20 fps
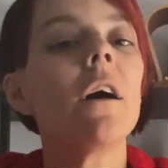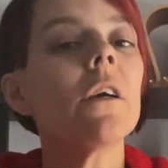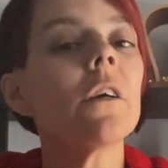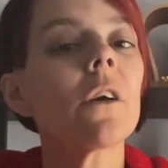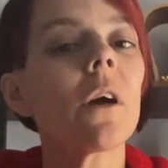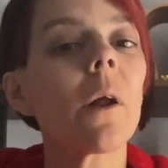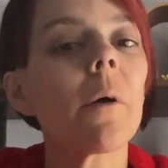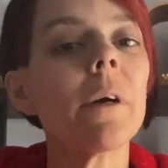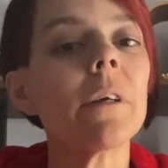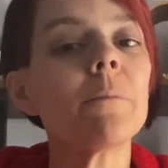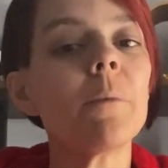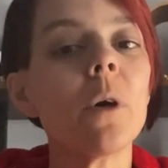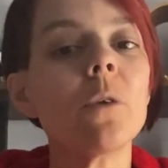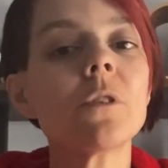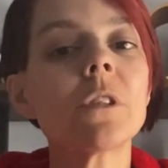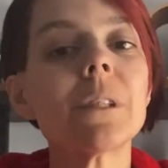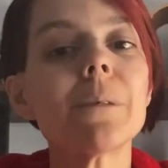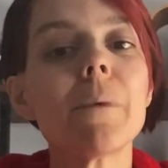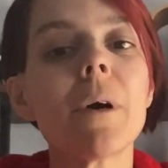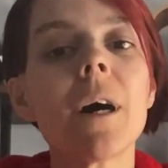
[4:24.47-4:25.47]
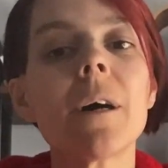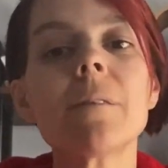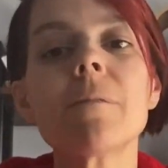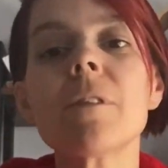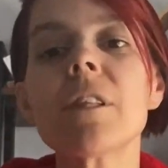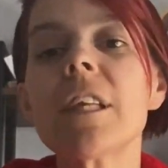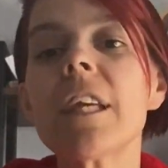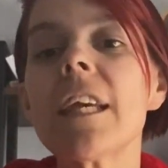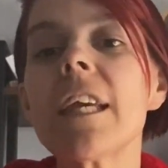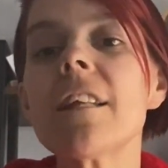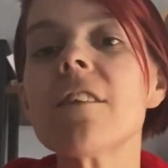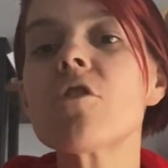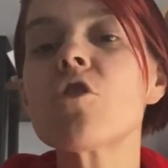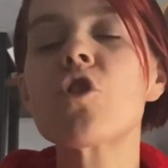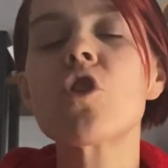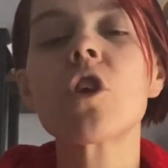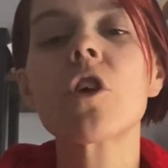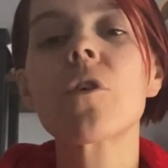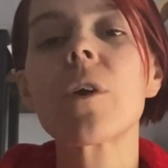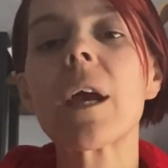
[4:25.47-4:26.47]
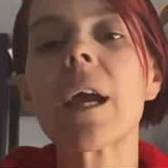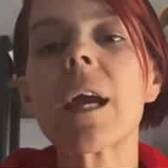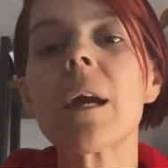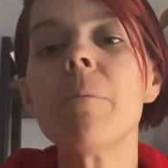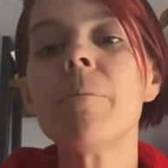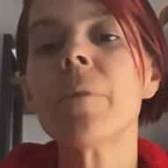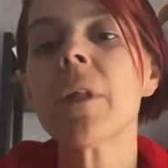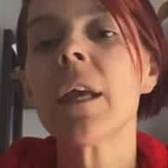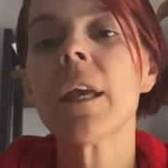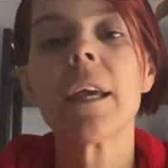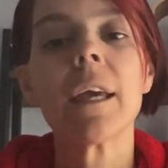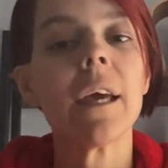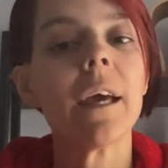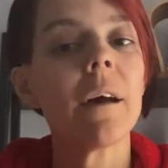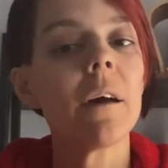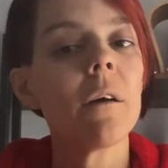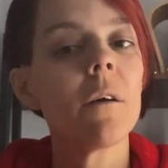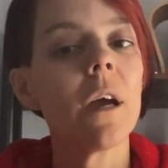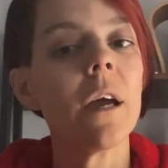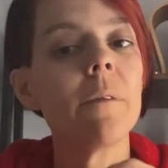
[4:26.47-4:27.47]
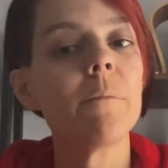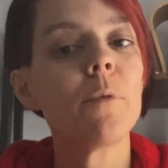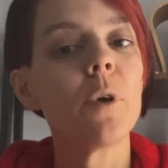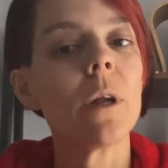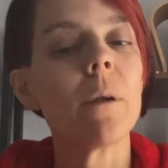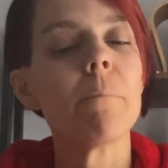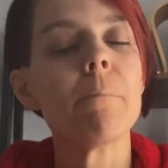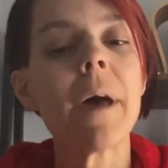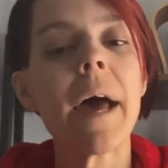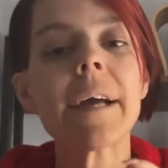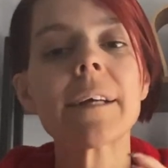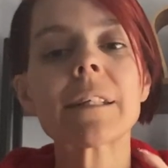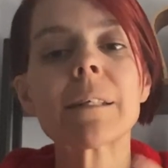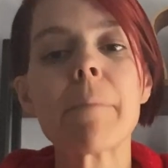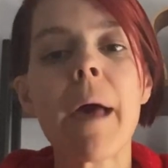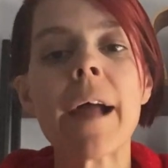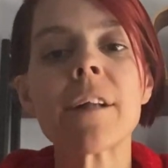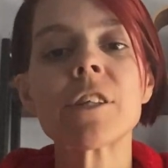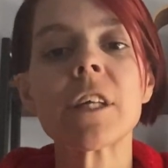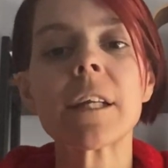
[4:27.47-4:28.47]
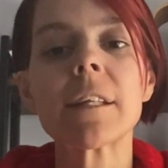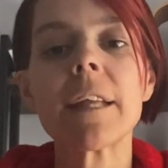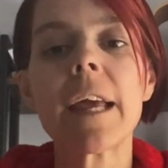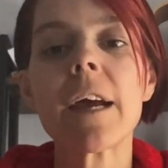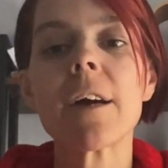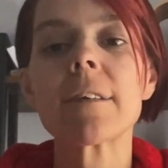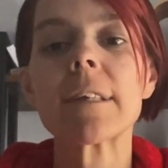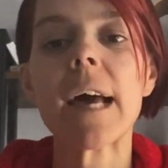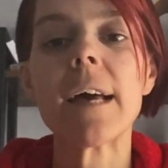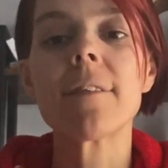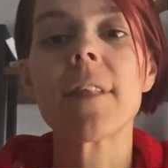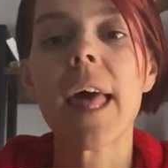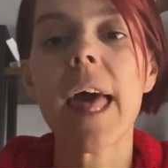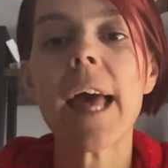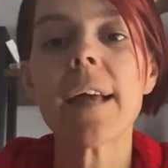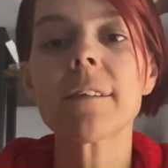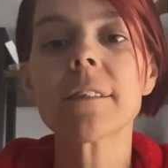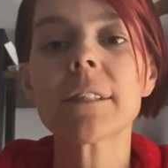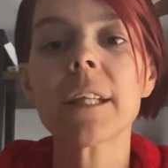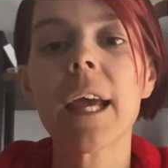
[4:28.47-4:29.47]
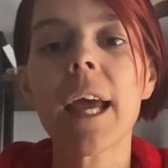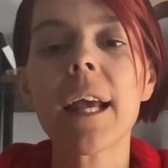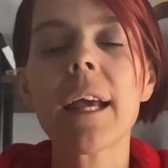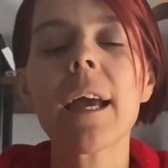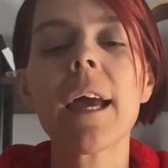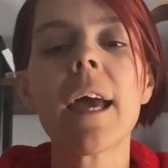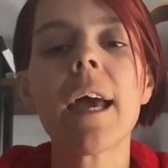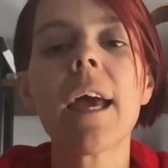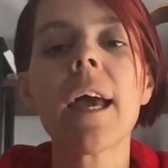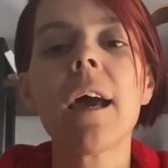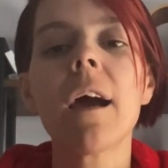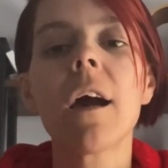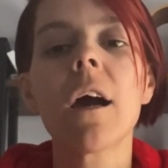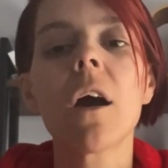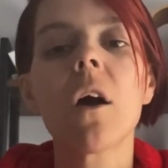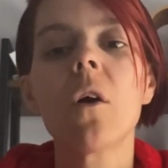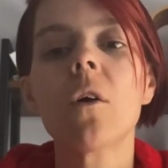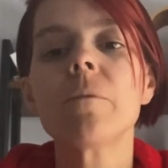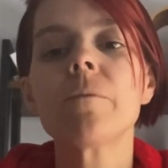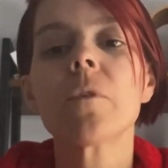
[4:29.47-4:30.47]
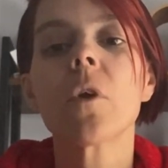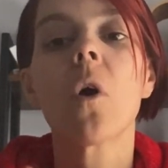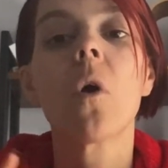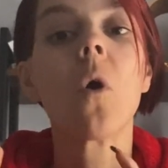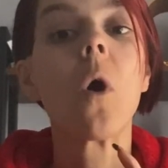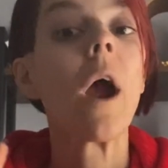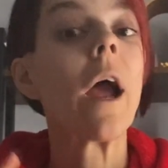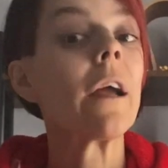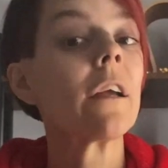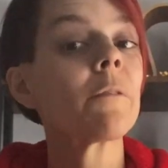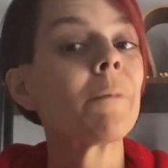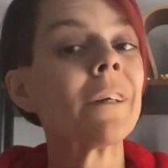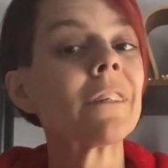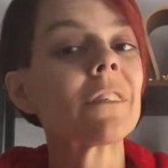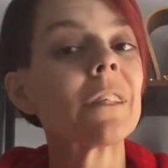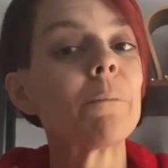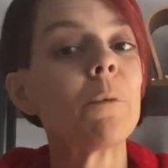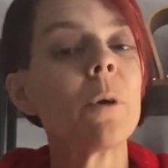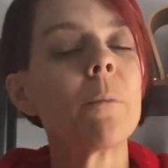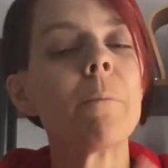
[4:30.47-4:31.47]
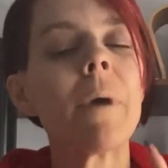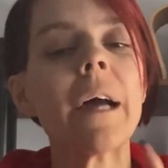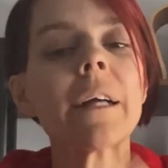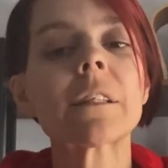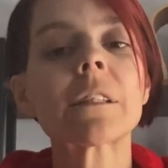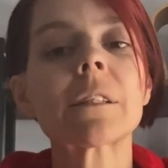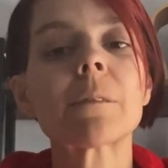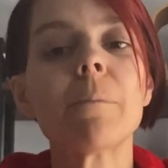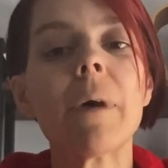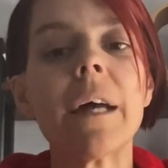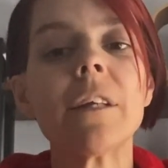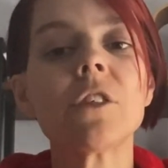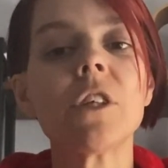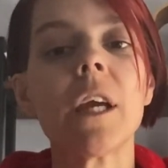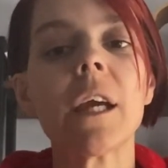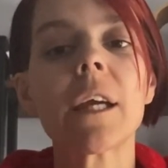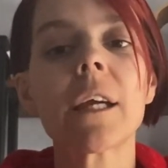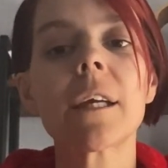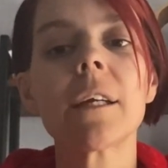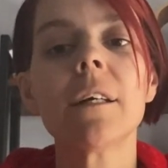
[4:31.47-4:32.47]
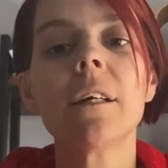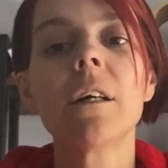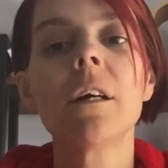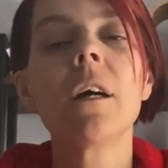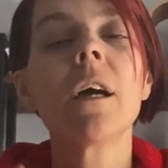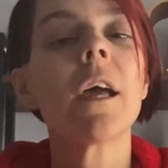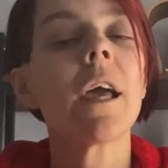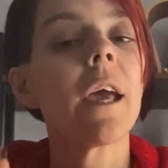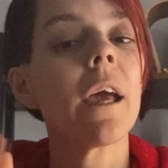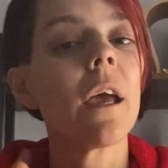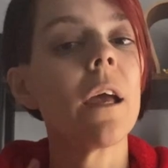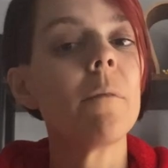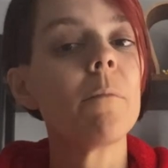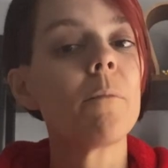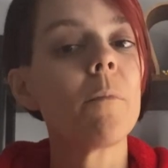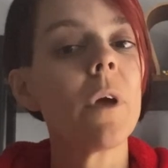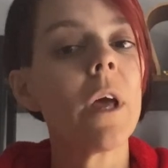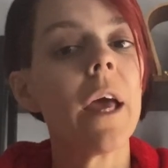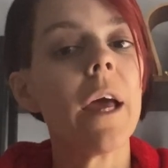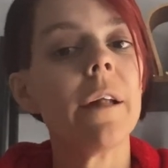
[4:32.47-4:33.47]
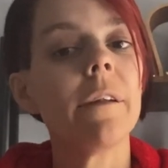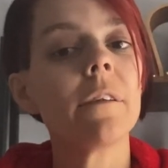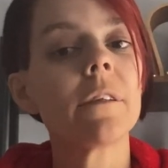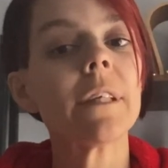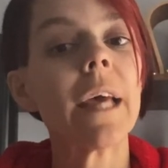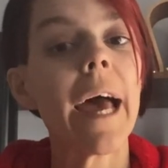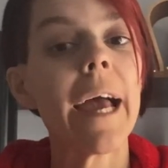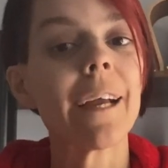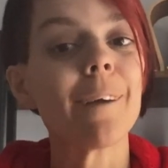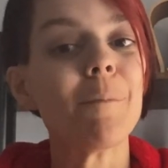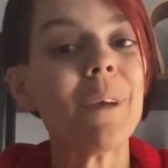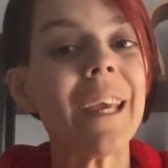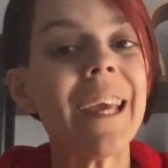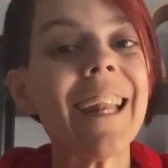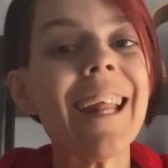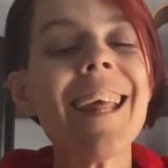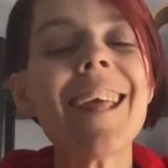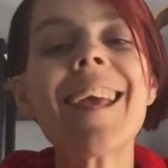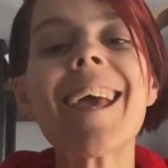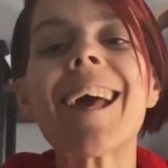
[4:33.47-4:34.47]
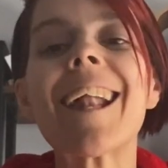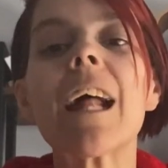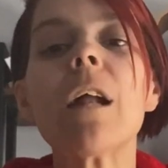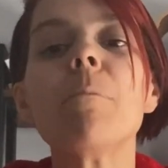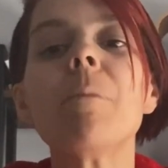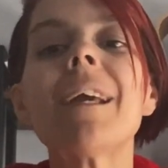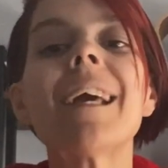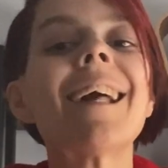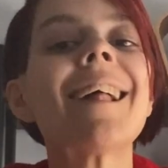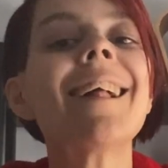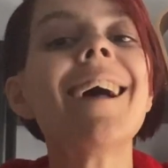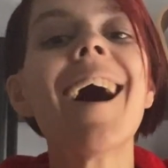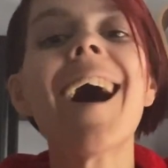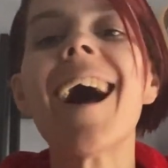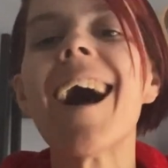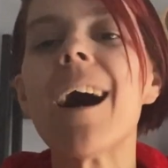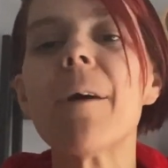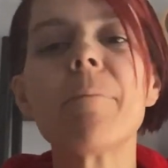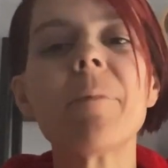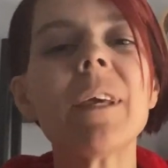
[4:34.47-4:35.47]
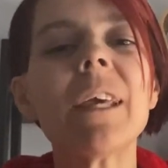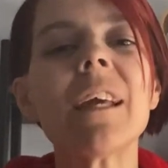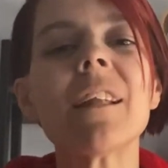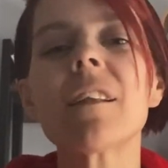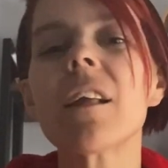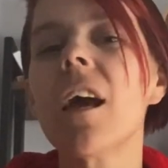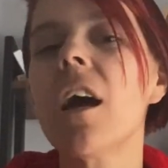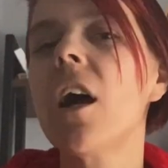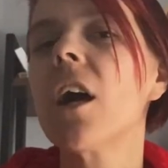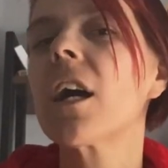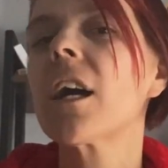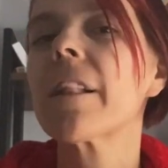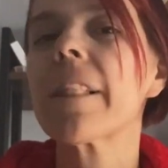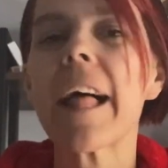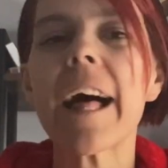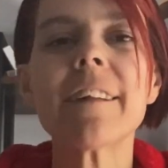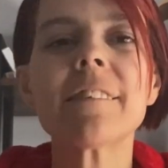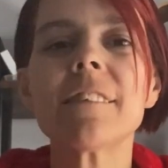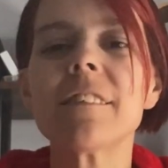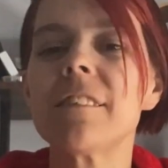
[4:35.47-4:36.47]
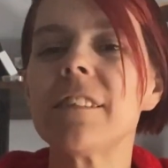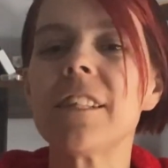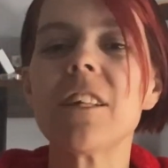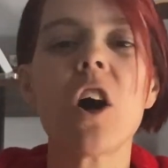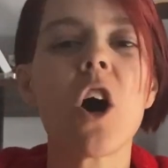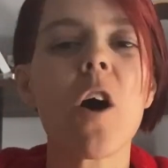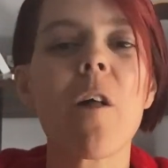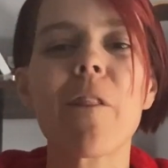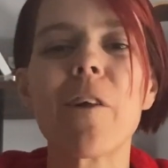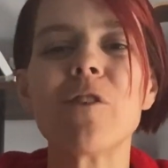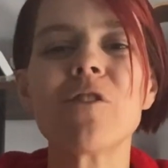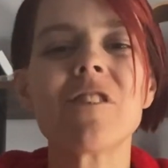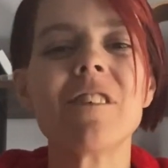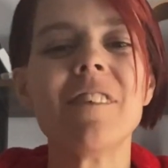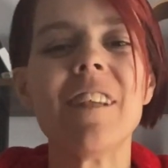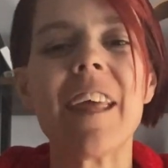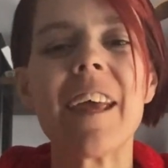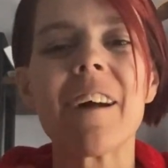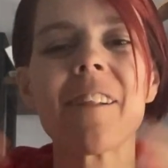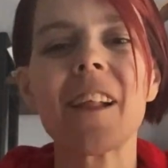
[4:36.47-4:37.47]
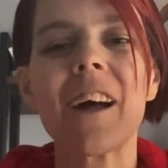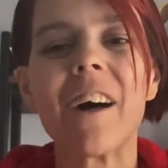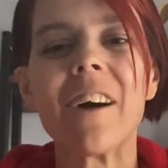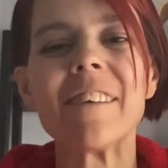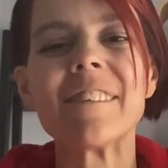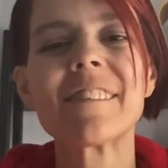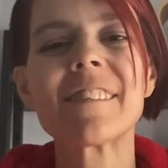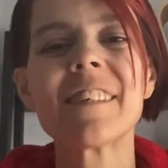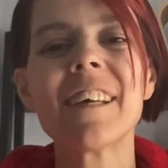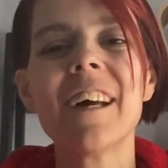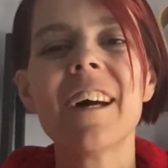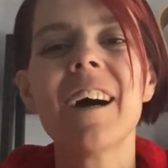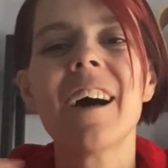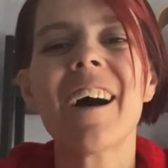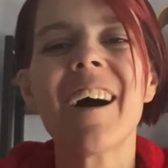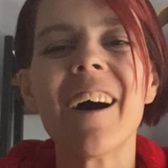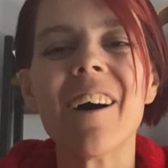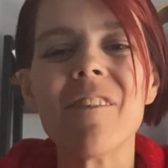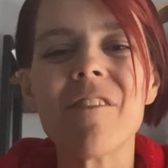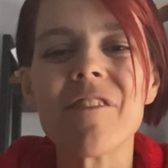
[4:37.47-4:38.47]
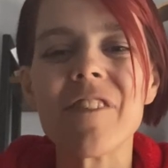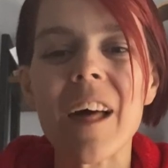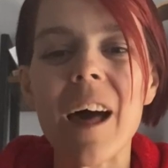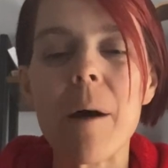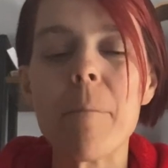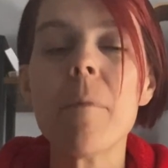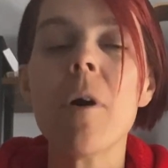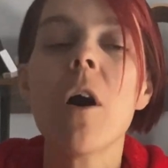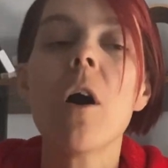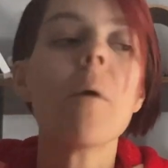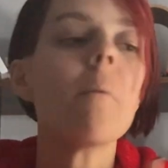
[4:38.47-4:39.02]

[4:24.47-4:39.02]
can always post them on the Instagram and put Max Magic Nails as the hashtag, or especially put Max Magic and tag me in it, and I'd be happy and glad to see all those nail arts of them.